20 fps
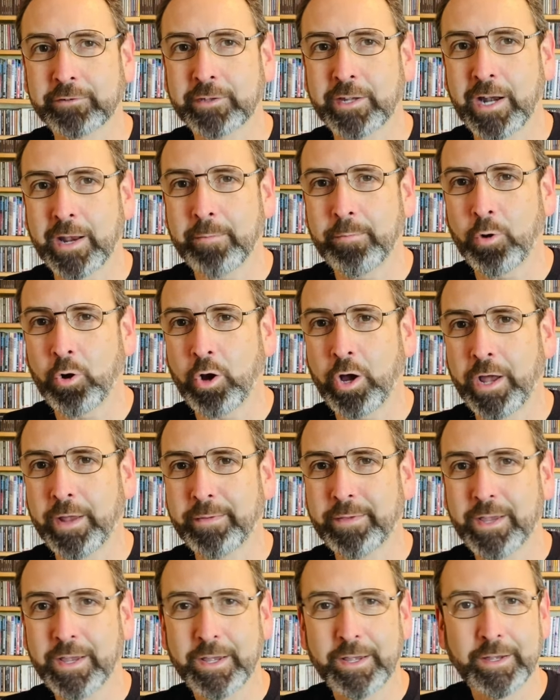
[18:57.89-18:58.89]
that I bought
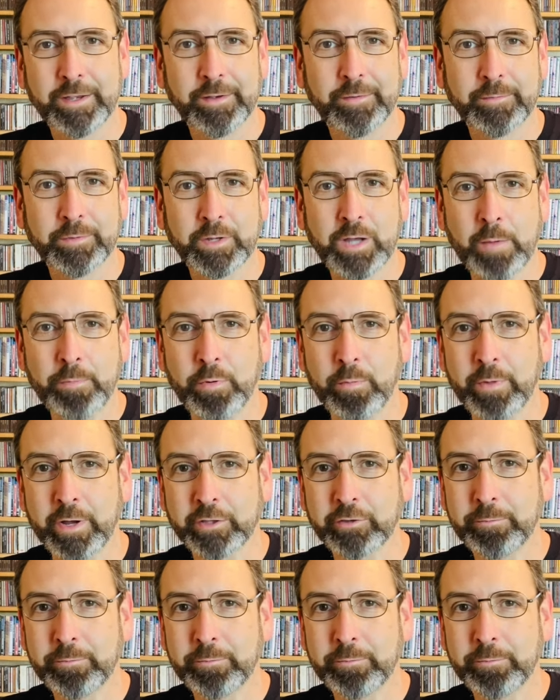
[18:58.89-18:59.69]
a couple months